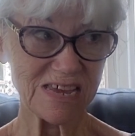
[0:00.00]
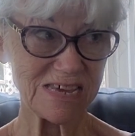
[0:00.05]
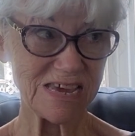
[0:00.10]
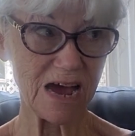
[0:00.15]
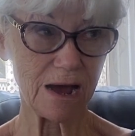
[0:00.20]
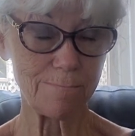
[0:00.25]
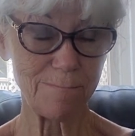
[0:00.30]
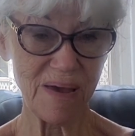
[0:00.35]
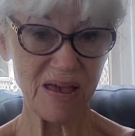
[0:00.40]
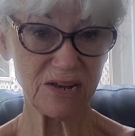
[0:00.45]

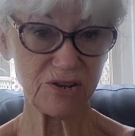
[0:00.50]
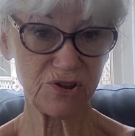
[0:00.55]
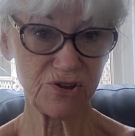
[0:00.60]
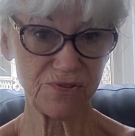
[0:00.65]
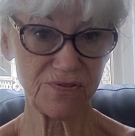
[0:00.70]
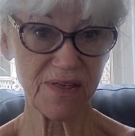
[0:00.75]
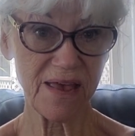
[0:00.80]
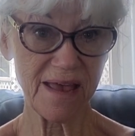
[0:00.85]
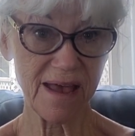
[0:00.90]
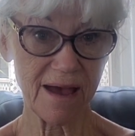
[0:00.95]
Yeah,
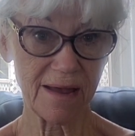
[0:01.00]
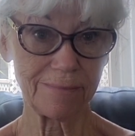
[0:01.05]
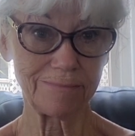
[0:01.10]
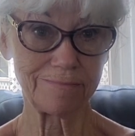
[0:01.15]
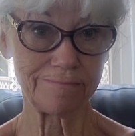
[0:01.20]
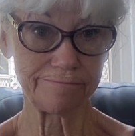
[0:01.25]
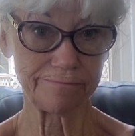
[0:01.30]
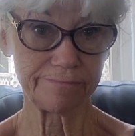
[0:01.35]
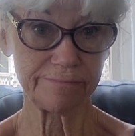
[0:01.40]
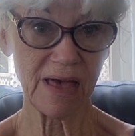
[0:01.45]
imagine that.
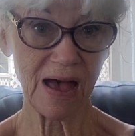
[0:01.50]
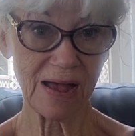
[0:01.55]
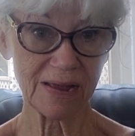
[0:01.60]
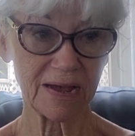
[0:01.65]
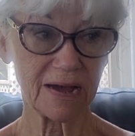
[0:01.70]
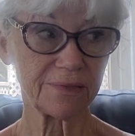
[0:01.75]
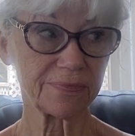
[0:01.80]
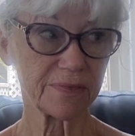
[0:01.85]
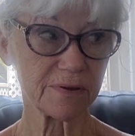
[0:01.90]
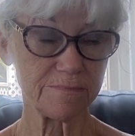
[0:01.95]
I
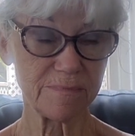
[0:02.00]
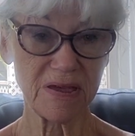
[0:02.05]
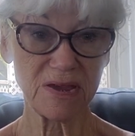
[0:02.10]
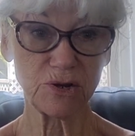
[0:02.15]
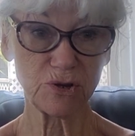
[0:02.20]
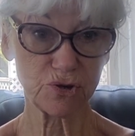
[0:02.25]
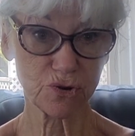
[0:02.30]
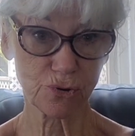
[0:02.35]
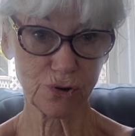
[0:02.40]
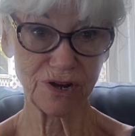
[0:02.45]
got the
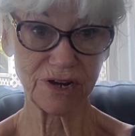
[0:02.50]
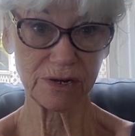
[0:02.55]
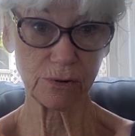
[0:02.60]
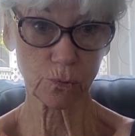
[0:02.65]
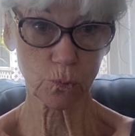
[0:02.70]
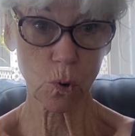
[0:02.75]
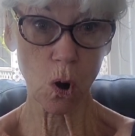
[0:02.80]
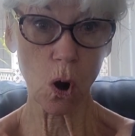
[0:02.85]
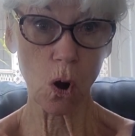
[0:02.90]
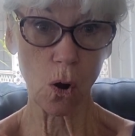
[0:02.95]

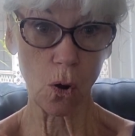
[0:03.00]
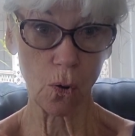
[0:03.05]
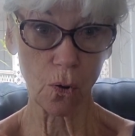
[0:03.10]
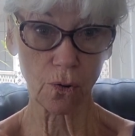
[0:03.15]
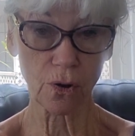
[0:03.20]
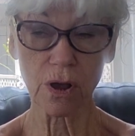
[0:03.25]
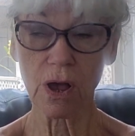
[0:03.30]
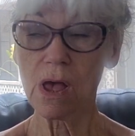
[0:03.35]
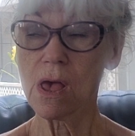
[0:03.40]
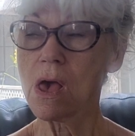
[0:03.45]
measuring wrong.
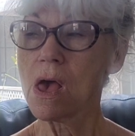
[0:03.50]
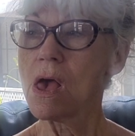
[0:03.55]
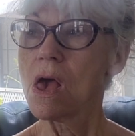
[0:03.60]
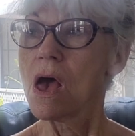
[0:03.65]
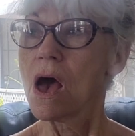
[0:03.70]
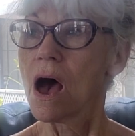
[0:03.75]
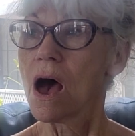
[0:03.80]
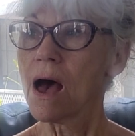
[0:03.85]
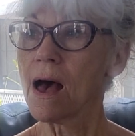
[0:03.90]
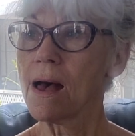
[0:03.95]

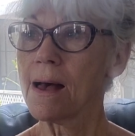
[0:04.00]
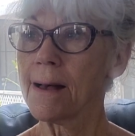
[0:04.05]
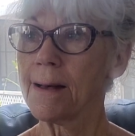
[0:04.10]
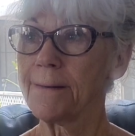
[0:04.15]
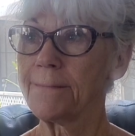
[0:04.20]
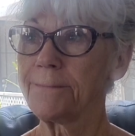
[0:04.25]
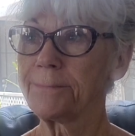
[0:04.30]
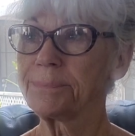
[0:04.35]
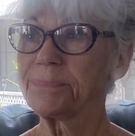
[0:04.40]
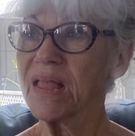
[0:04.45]

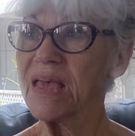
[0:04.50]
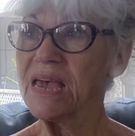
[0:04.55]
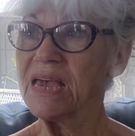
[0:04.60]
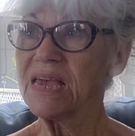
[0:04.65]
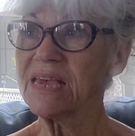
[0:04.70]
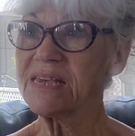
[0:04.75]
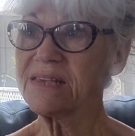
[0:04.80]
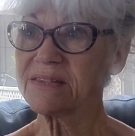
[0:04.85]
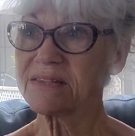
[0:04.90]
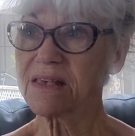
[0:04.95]
Um,
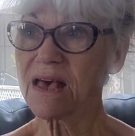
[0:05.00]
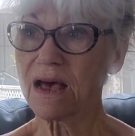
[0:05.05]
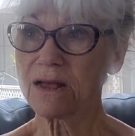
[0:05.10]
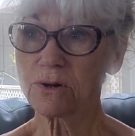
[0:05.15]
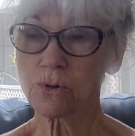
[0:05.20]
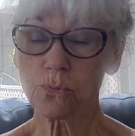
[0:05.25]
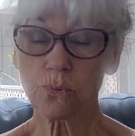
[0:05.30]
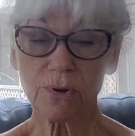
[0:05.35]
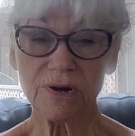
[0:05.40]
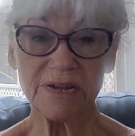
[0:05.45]
he's
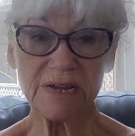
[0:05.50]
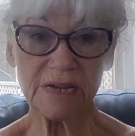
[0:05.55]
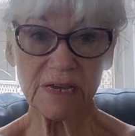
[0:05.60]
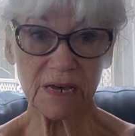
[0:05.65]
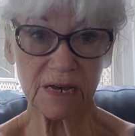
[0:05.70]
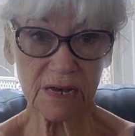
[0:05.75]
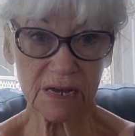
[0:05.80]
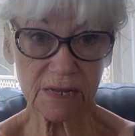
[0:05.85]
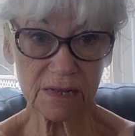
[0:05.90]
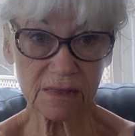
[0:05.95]
got to
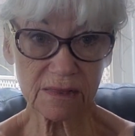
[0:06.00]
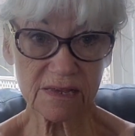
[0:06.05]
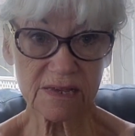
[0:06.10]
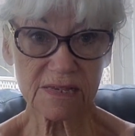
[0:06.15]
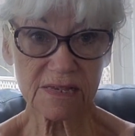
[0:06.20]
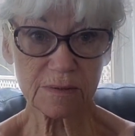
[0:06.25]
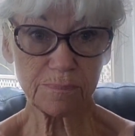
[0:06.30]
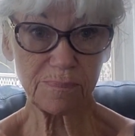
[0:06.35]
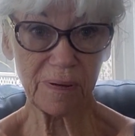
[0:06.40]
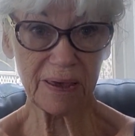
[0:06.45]
recut
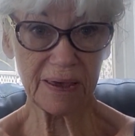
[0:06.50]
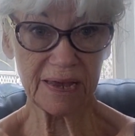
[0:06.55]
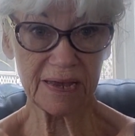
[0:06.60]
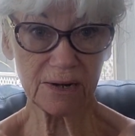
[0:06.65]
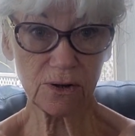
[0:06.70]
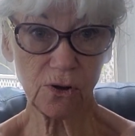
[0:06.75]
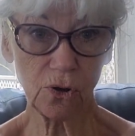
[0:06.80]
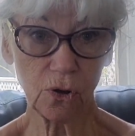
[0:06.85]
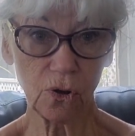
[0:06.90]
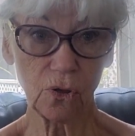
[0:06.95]
this
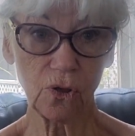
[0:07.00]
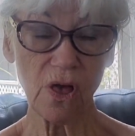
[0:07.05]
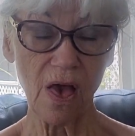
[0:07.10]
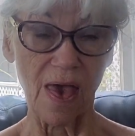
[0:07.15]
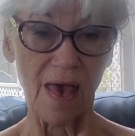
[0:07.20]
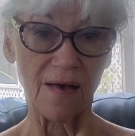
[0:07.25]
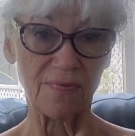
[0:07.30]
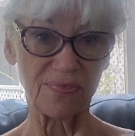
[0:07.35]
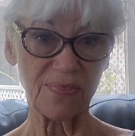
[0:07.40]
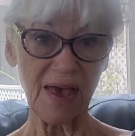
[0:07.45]
panel
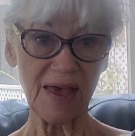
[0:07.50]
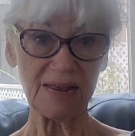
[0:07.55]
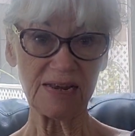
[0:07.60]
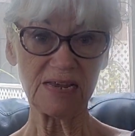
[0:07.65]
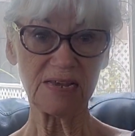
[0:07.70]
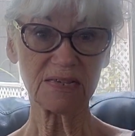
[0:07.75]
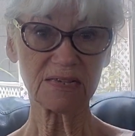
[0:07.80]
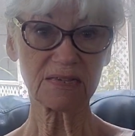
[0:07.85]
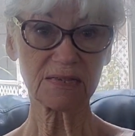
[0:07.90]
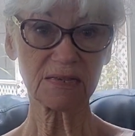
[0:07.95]

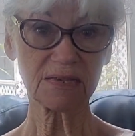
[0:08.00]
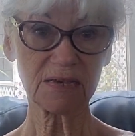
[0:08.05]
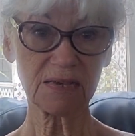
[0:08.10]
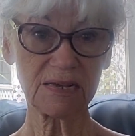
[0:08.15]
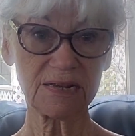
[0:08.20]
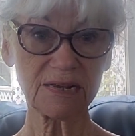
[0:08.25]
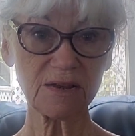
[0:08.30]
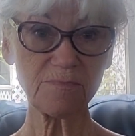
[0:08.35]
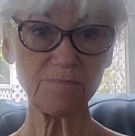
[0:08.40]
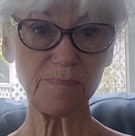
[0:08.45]
that is
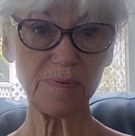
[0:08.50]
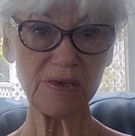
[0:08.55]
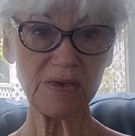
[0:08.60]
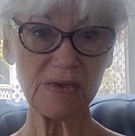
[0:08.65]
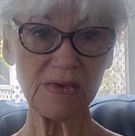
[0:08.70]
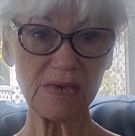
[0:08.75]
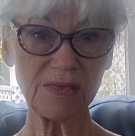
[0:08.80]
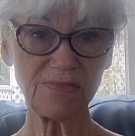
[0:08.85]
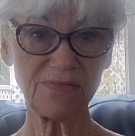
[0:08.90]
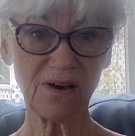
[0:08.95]
going to
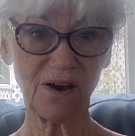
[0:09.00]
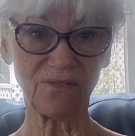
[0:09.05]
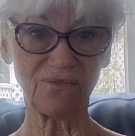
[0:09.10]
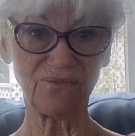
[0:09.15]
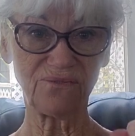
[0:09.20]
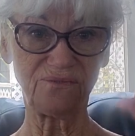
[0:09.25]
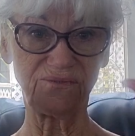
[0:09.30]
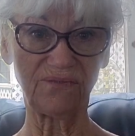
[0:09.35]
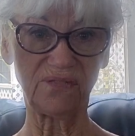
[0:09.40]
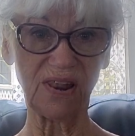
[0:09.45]
be the
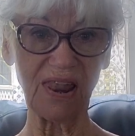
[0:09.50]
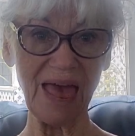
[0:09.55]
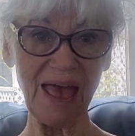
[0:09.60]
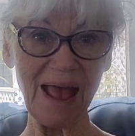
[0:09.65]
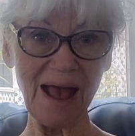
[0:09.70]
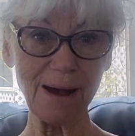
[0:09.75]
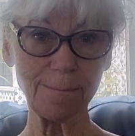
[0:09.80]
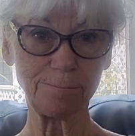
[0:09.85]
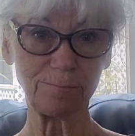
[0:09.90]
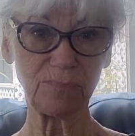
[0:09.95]

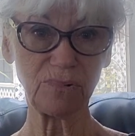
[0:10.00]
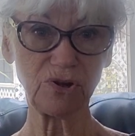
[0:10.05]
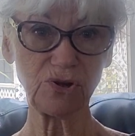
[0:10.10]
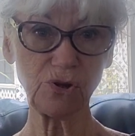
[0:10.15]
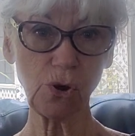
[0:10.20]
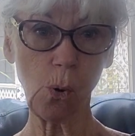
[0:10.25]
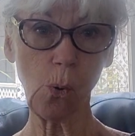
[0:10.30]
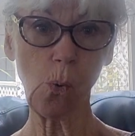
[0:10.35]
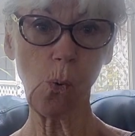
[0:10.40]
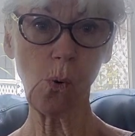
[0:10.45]
flap
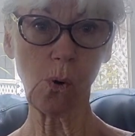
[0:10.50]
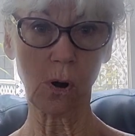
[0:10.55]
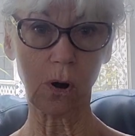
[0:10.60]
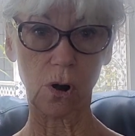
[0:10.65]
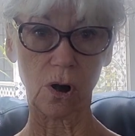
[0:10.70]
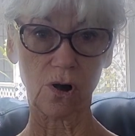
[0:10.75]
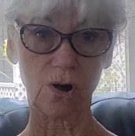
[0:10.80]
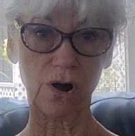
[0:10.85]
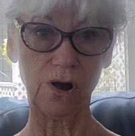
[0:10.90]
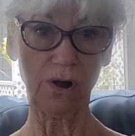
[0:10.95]

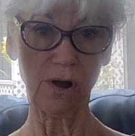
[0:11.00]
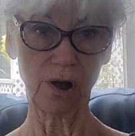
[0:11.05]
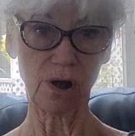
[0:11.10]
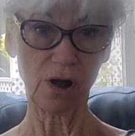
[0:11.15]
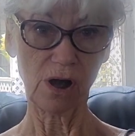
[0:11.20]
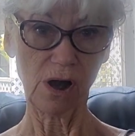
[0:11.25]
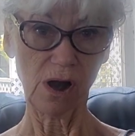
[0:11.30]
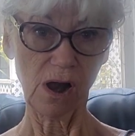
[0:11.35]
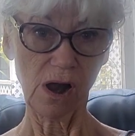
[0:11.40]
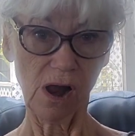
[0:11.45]
door
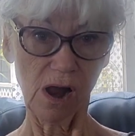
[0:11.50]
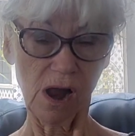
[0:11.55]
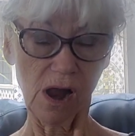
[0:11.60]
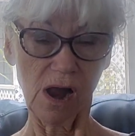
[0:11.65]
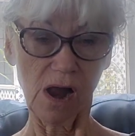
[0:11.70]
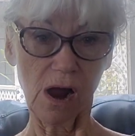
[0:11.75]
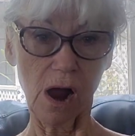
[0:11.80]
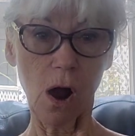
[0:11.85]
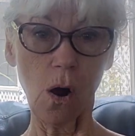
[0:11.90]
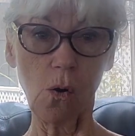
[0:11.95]

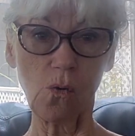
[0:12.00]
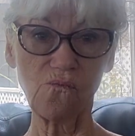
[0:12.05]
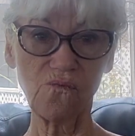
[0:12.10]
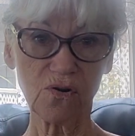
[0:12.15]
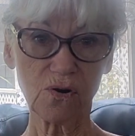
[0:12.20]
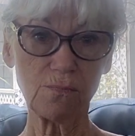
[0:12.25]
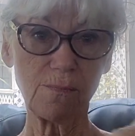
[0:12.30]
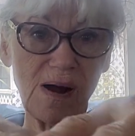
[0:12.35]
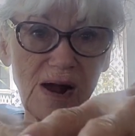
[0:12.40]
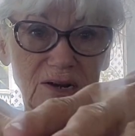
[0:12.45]

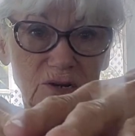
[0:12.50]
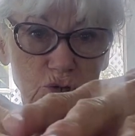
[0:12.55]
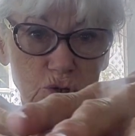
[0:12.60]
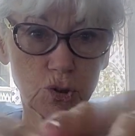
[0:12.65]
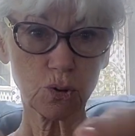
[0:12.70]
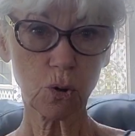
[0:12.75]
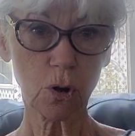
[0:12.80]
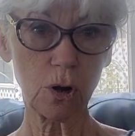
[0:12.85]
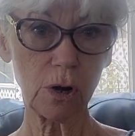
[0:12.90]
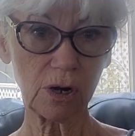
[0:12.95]
over my
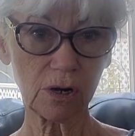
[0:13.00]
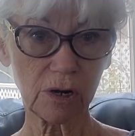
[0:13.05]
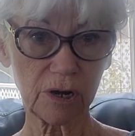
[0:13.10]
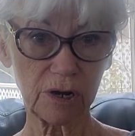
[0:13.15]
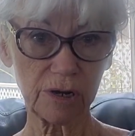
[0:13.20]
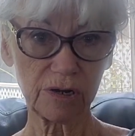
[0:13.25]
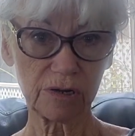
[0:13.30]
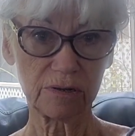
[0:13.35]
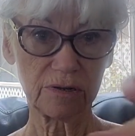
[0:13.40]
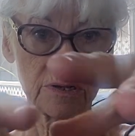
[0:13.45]

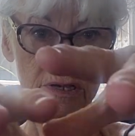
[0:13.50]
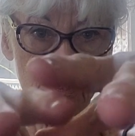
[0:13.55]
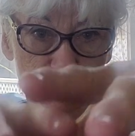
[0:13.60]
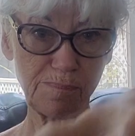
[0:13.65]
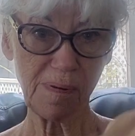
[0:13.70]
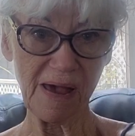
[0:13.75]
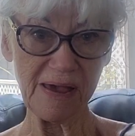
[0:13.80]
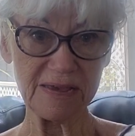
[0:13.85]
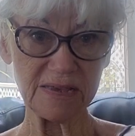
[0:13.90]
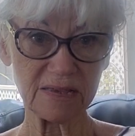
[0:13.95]
trunk
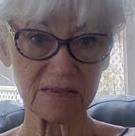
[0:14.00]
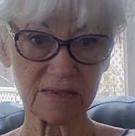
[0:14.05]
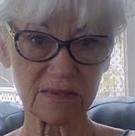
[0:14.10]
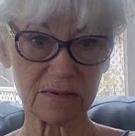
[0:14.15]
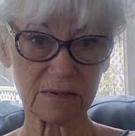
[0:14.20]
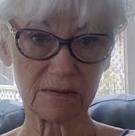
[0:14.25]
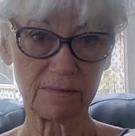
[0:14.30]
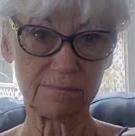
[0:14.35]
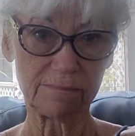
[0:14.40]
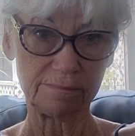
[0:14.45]

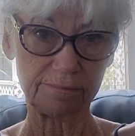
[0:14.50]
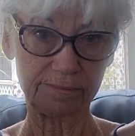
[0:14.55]
space.